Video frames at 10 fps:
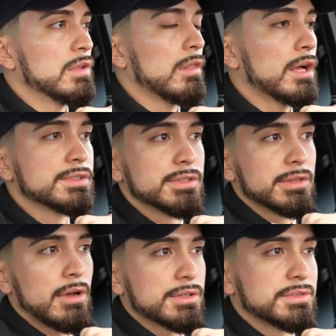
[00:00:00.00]
Lots and
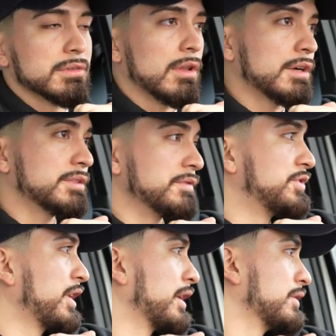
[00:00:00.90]
lots and lots of
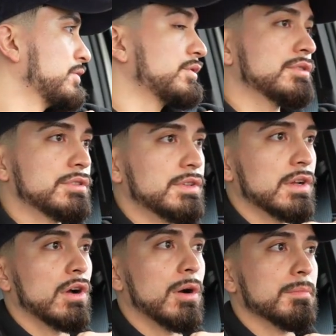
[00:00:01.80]
change to
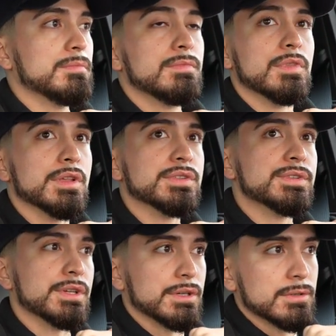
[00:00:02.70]
come this
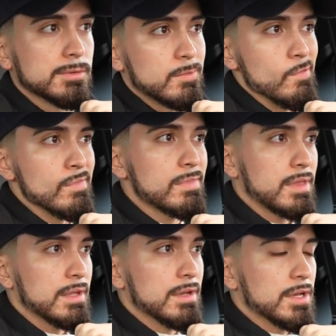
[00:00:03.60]
year,
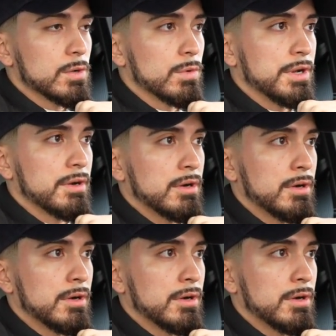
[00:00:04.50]
where